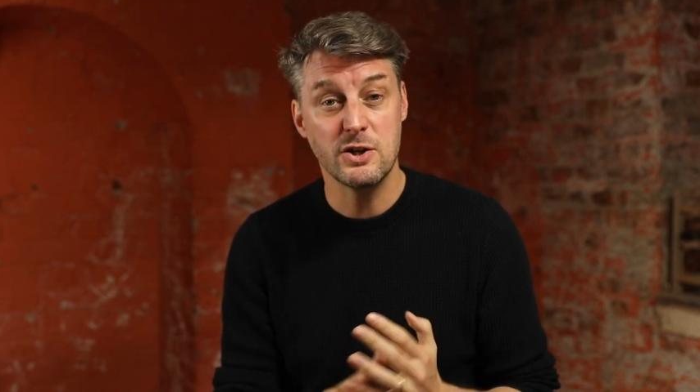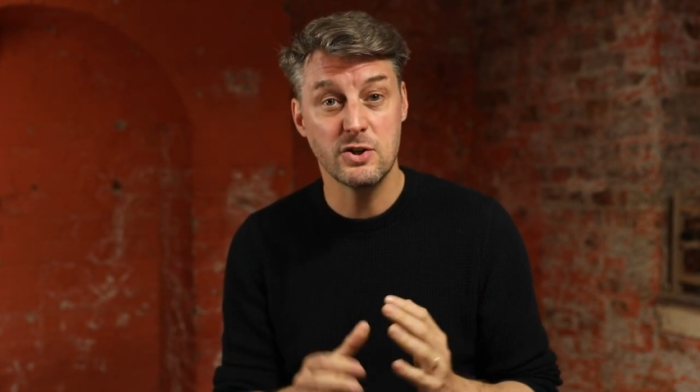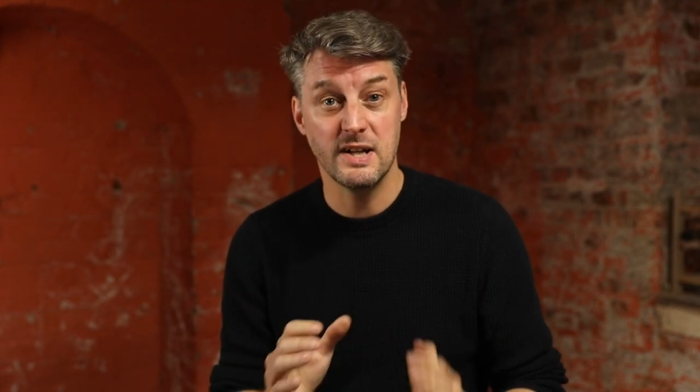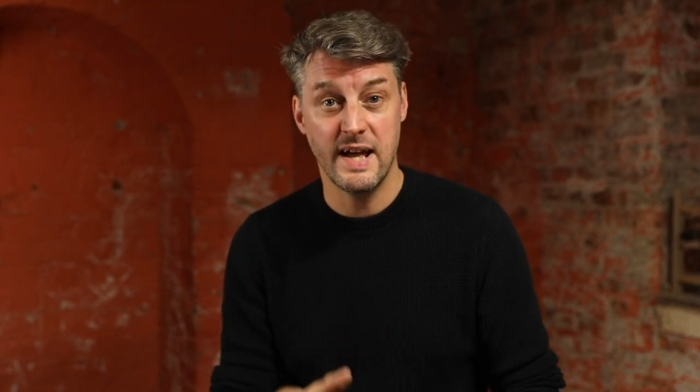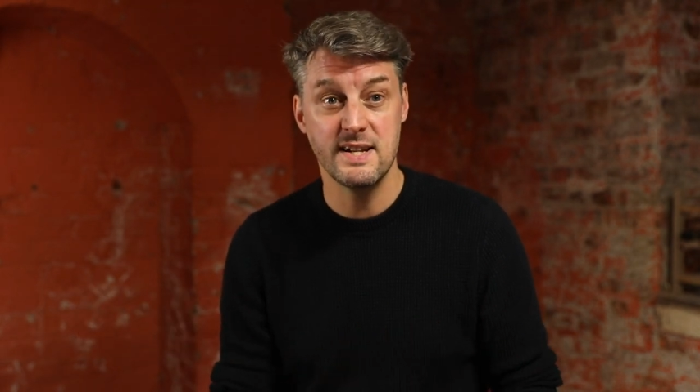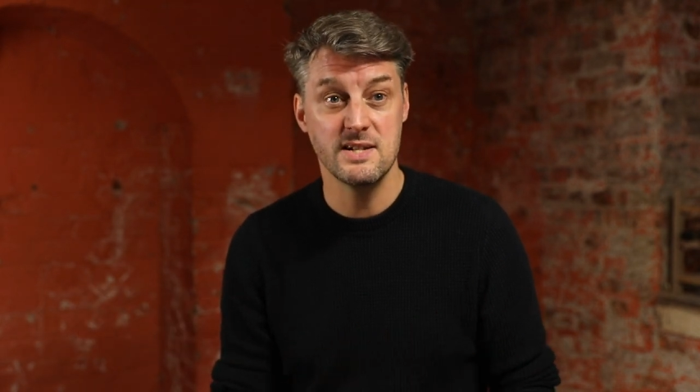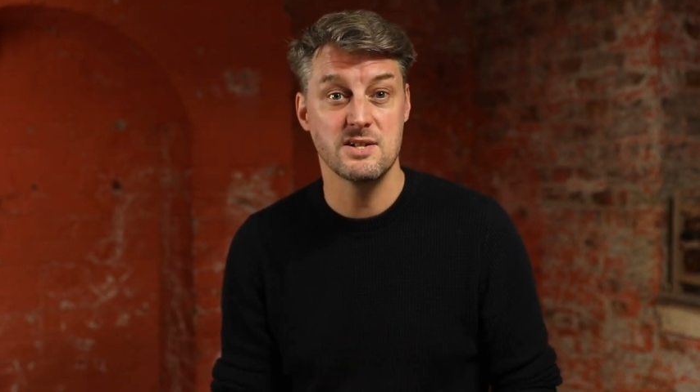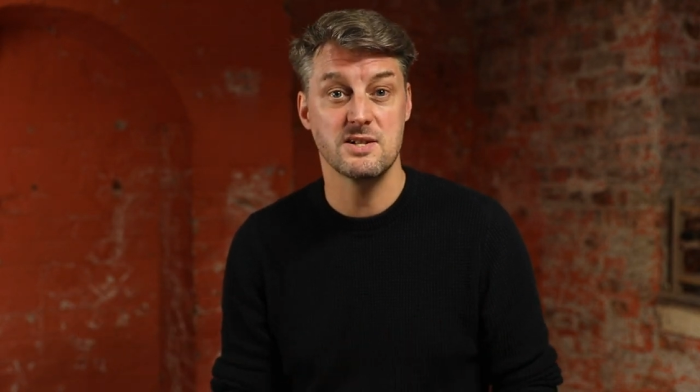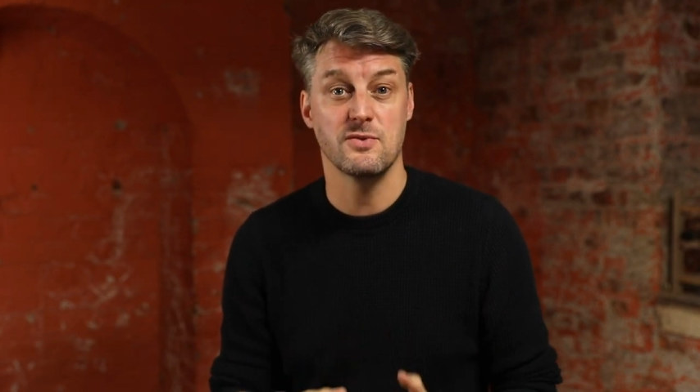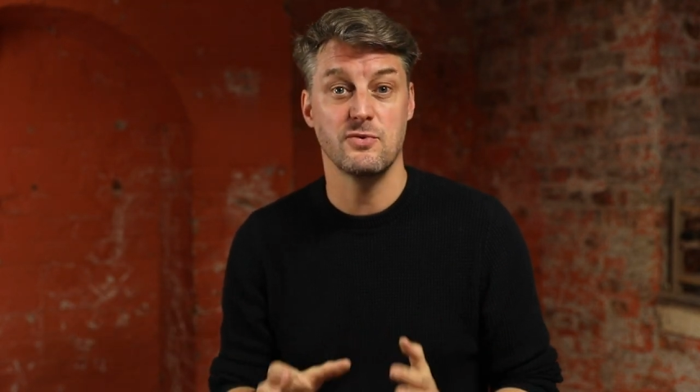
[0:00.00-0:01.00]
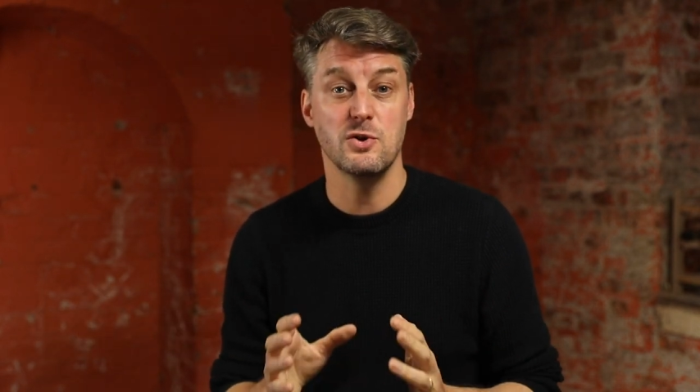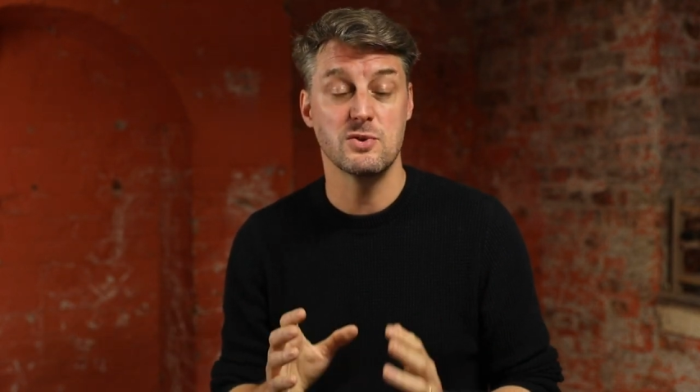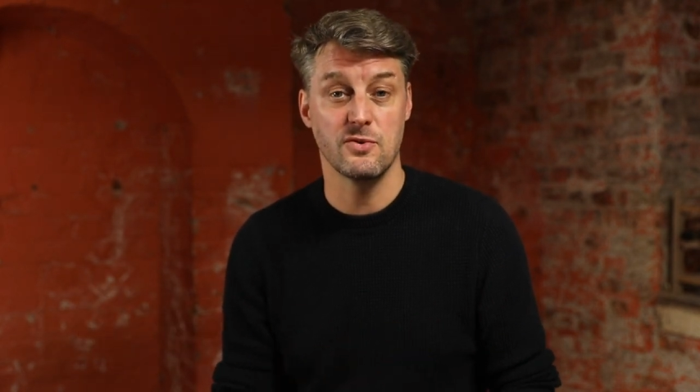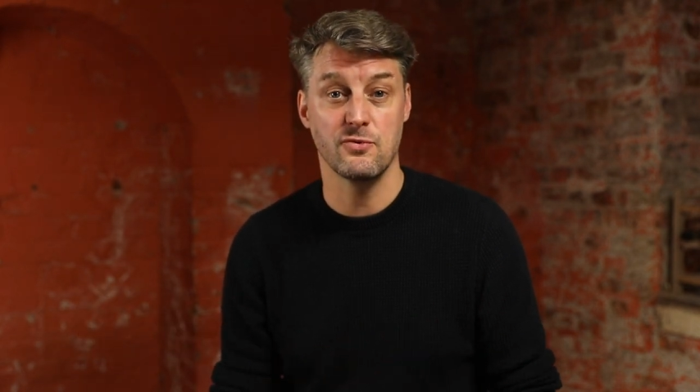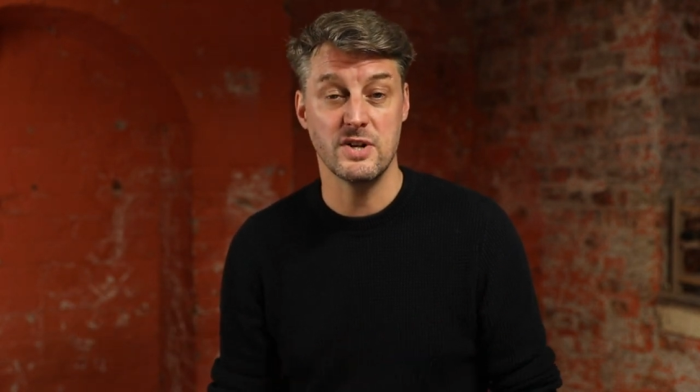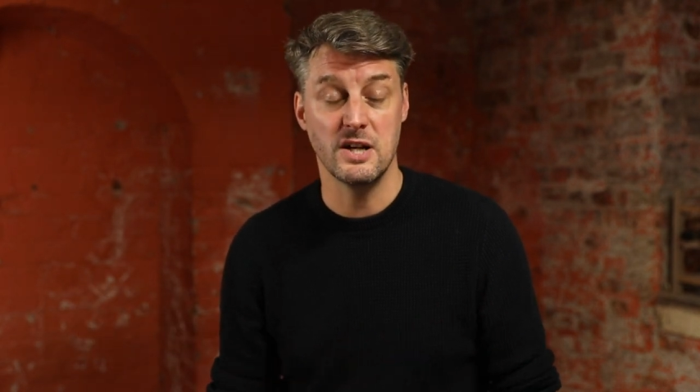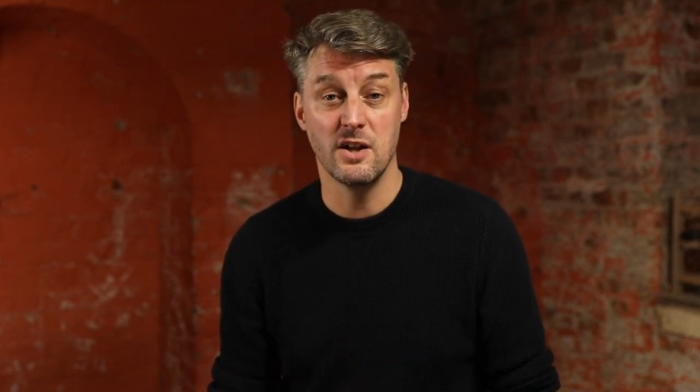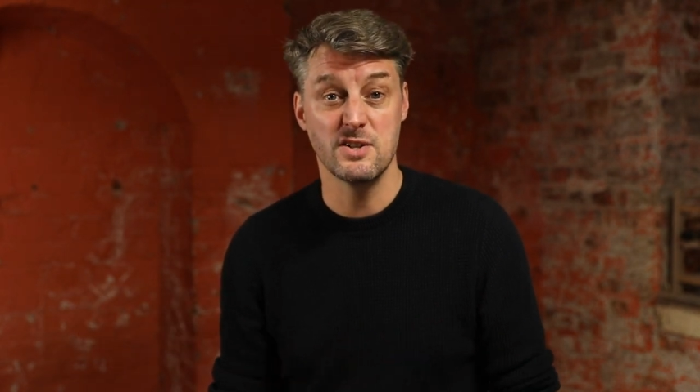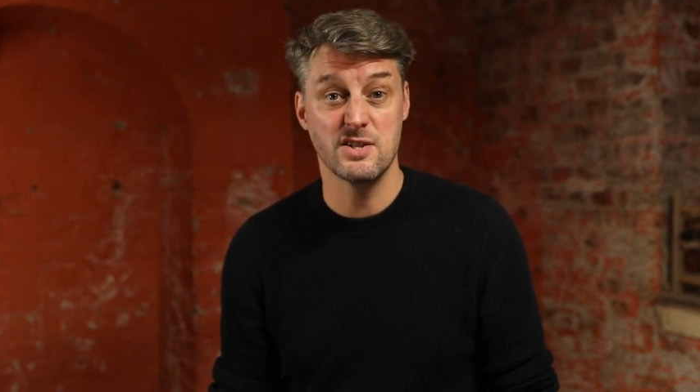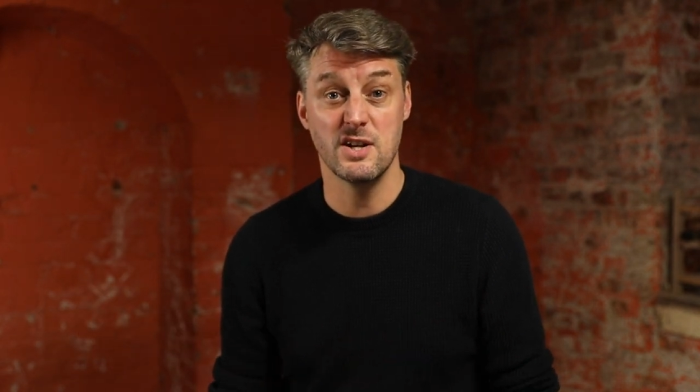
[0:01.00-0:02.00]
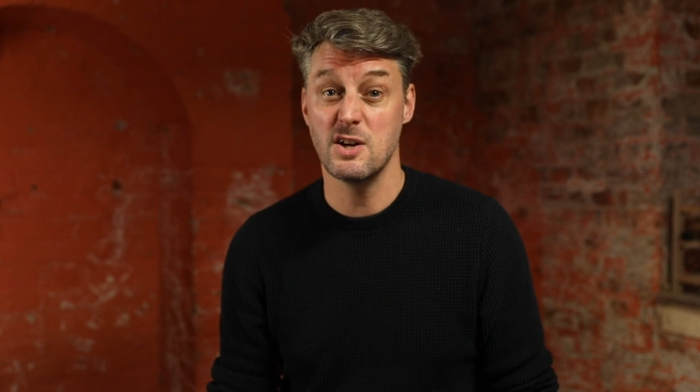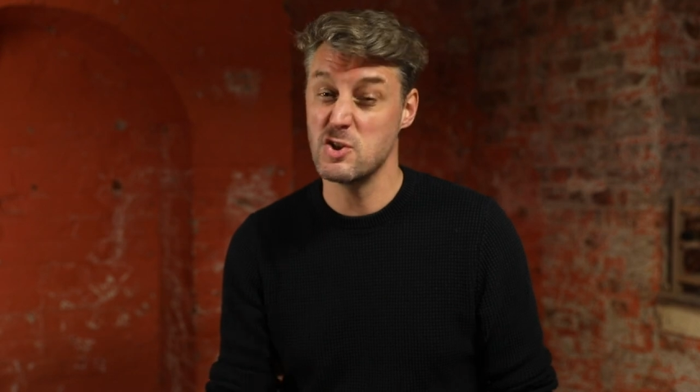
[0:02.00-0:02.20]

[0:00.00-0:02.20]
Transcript: good lens for you as a freelancer,